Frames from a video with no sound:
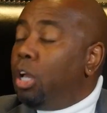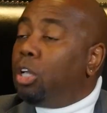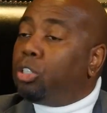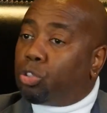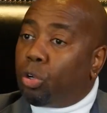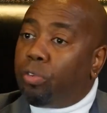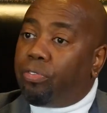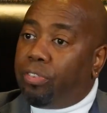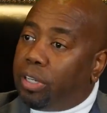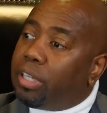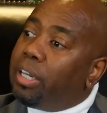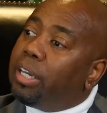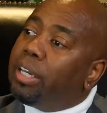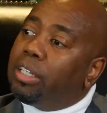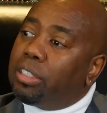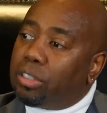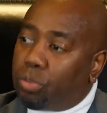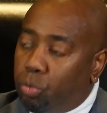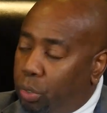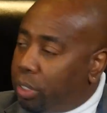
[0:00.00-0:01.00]
So if it
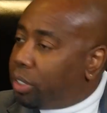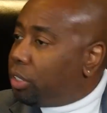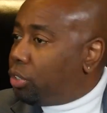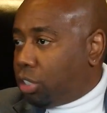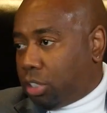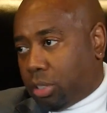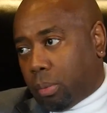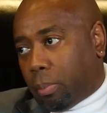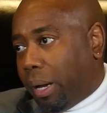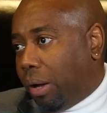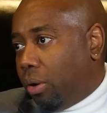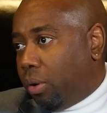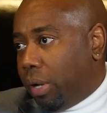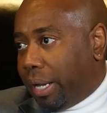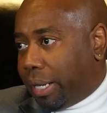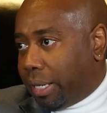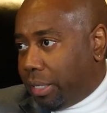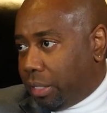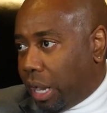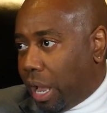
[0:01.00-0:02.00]
is really just about
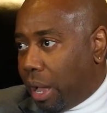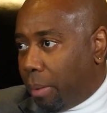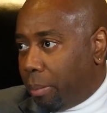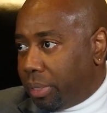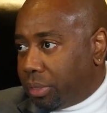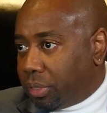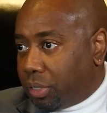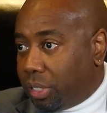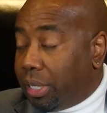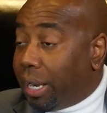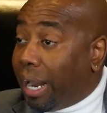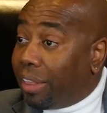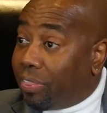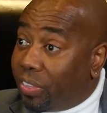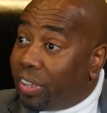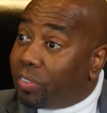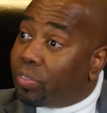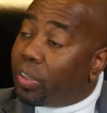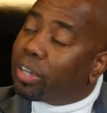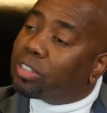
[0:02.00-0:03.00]
economics, then I
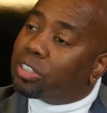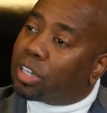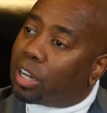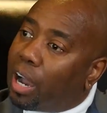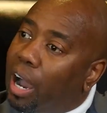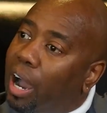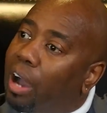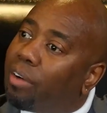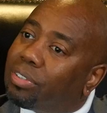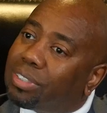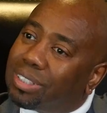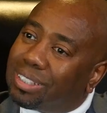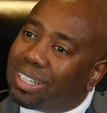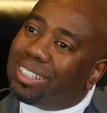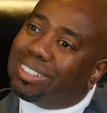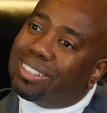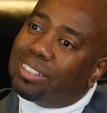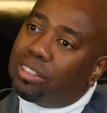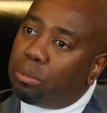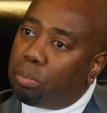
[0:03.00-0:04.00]
think there's a
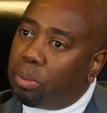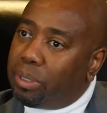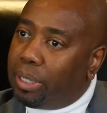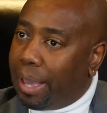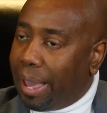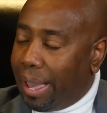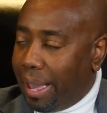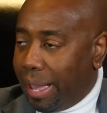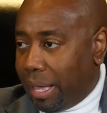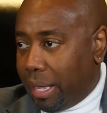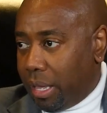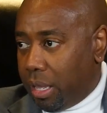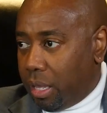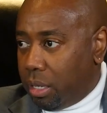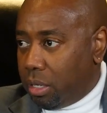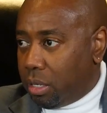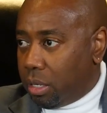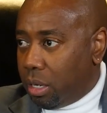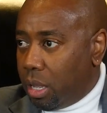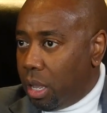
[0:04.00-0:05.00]
conversation to be
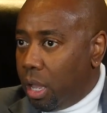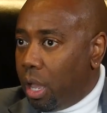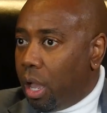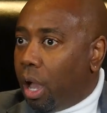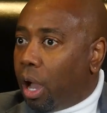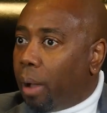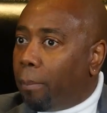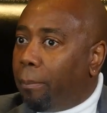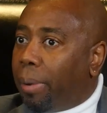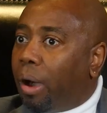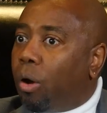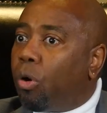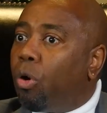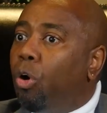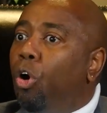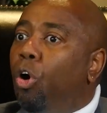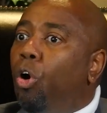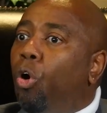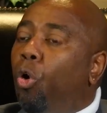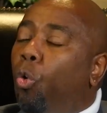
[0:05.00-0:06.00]
had about
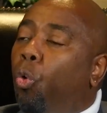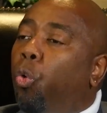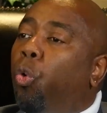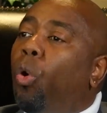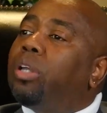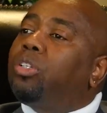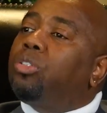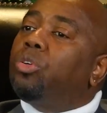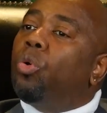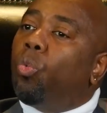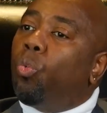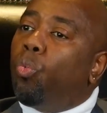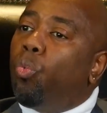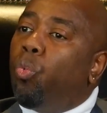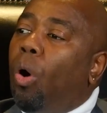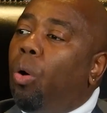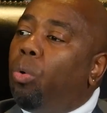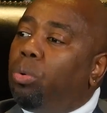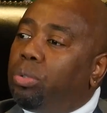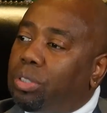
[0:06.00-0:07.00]
what
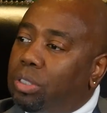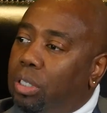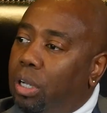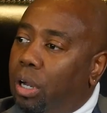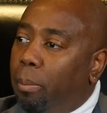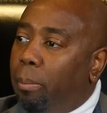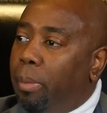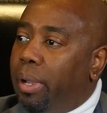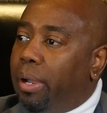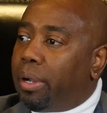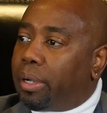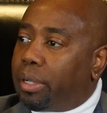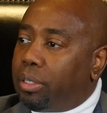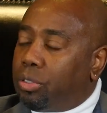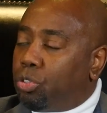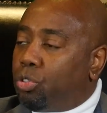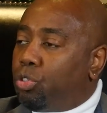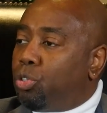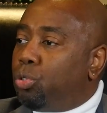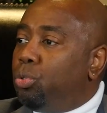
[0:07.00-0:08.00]
won't
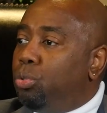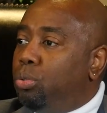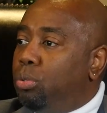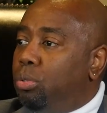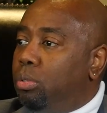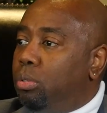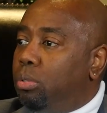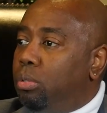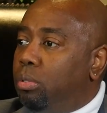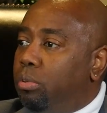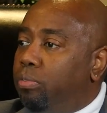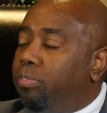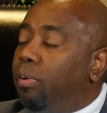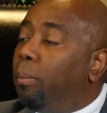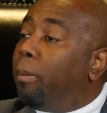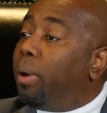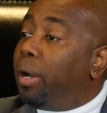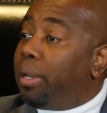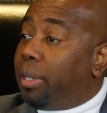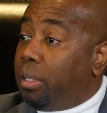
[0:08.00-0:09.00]
Americans do for
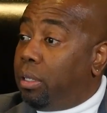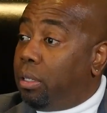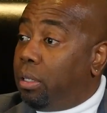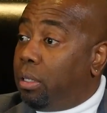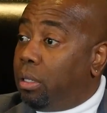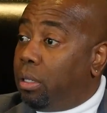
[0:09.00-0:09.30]
money.